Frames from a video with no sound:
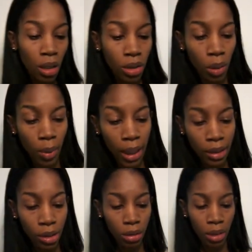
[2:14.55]
So what I
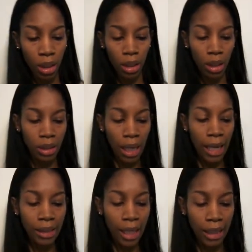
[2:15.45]
do is
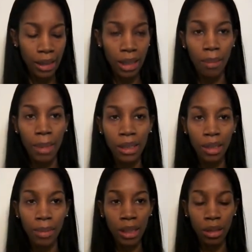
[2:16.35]
I take some
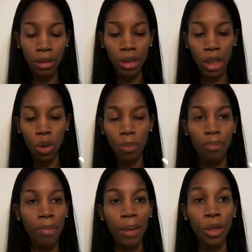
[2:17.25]
antibacterial soap,
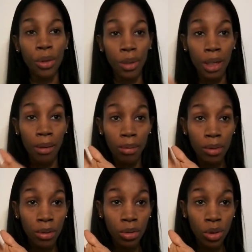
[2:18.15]
maybe 3
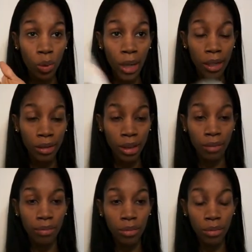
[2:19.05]
squares
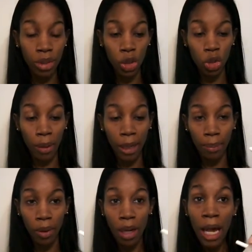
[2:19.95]
of tissue
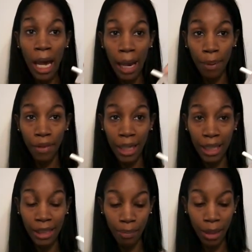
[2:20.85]
paper. I put the
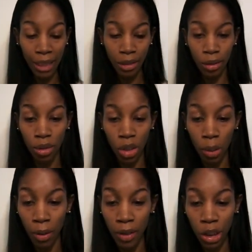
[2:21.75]
antibacterial
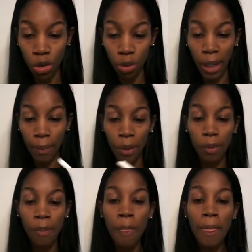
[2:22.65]
soap on the tissue
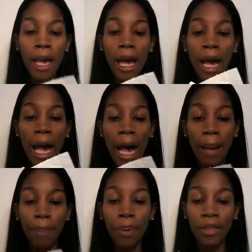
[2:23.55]
paper.
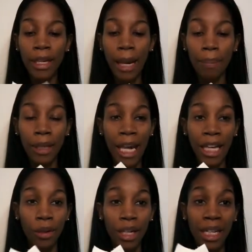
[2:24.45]
I put the
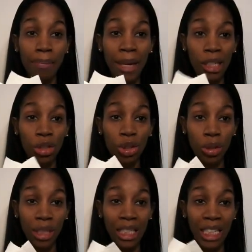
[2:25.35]
applicator in it, making
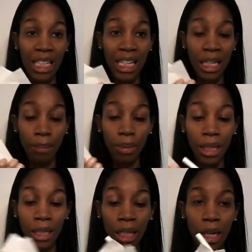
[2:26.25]
sure to clean it
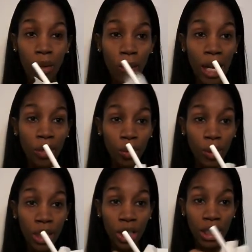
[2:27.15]
completely around the
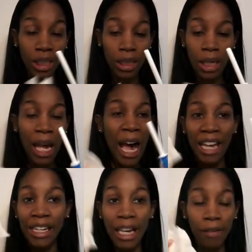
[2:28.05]
ridges.
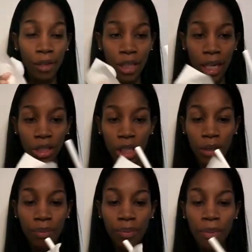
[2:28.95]
I never touch it.